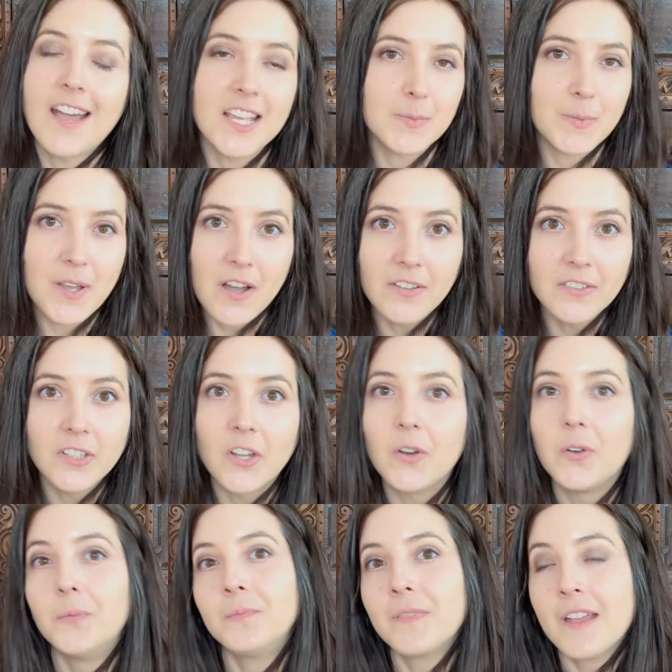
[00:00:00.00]
As we all
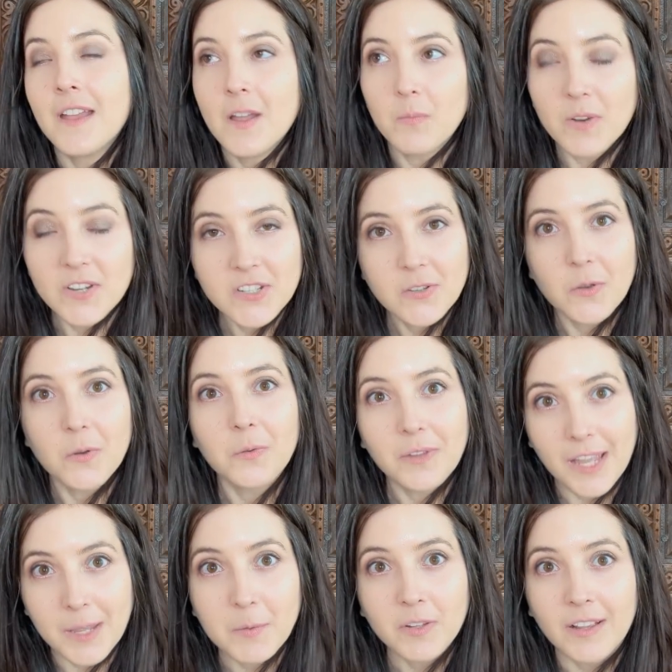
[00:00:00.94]
know, retro
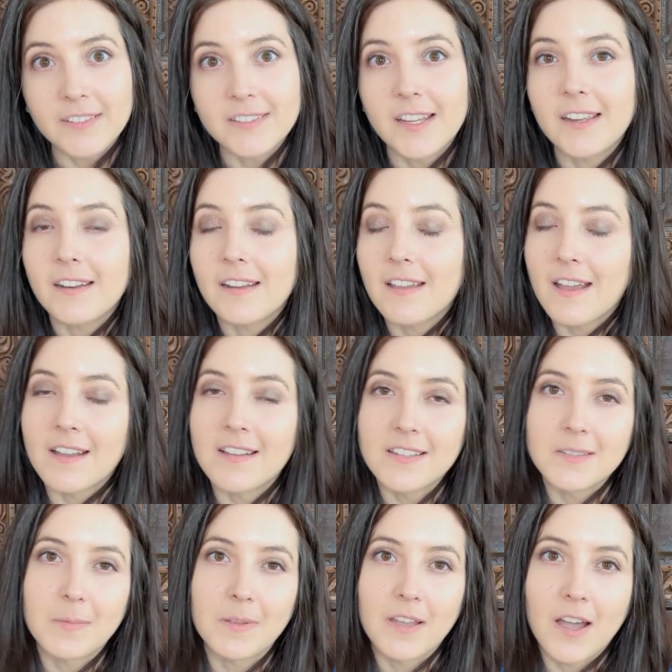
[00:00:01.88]
game collecting
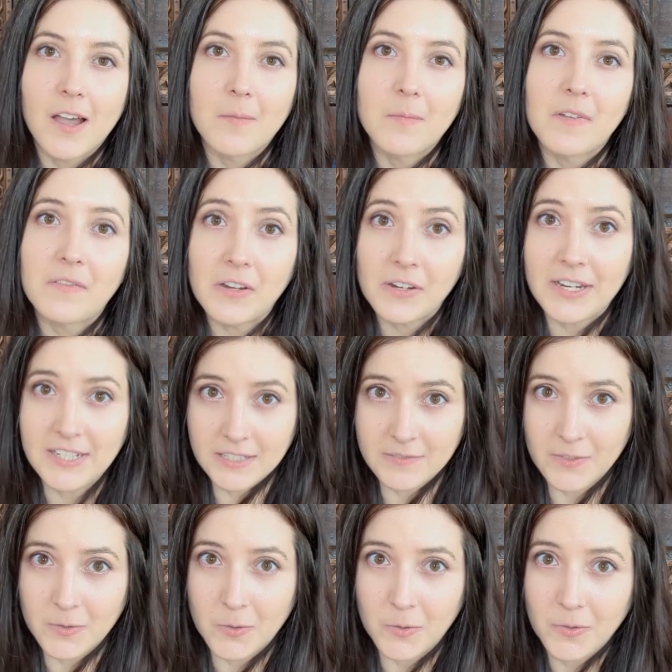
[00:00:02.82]
has become very
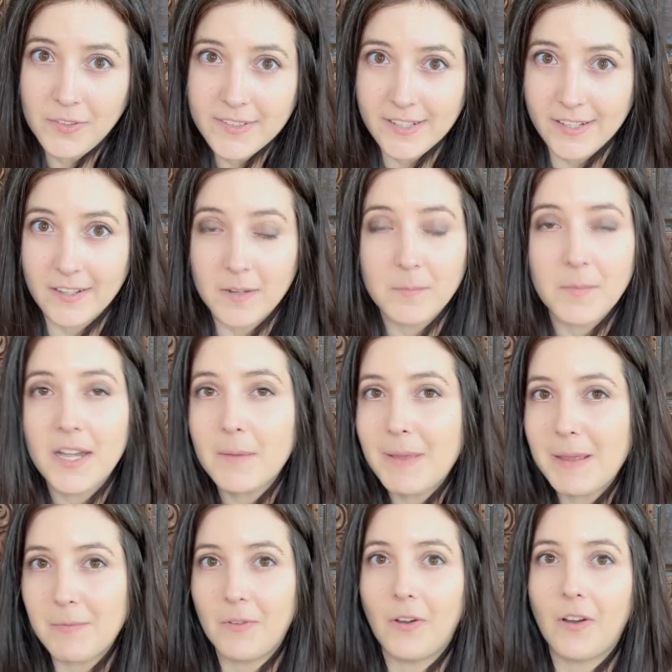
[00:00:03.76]
difficult and many
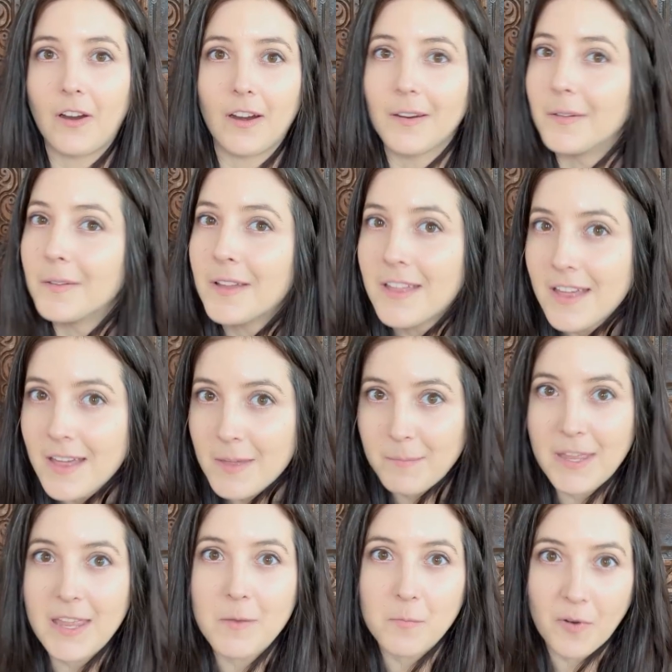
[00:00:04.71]
people are
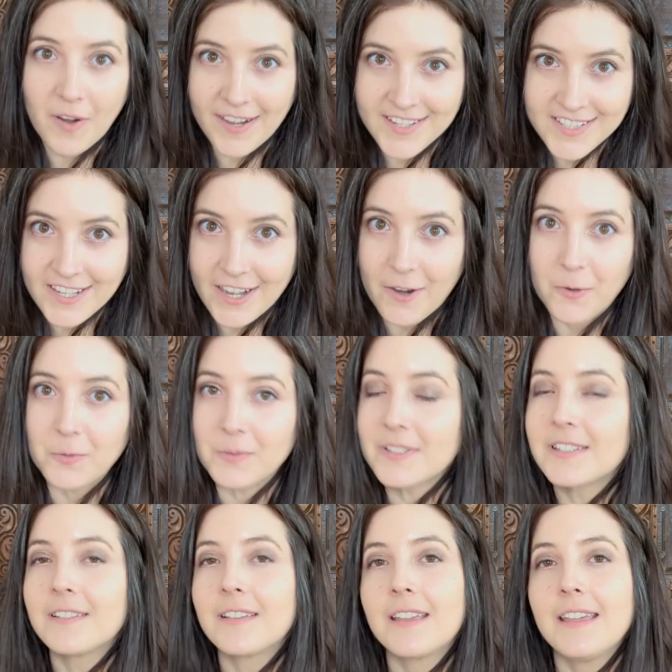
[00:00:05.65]
being priced out.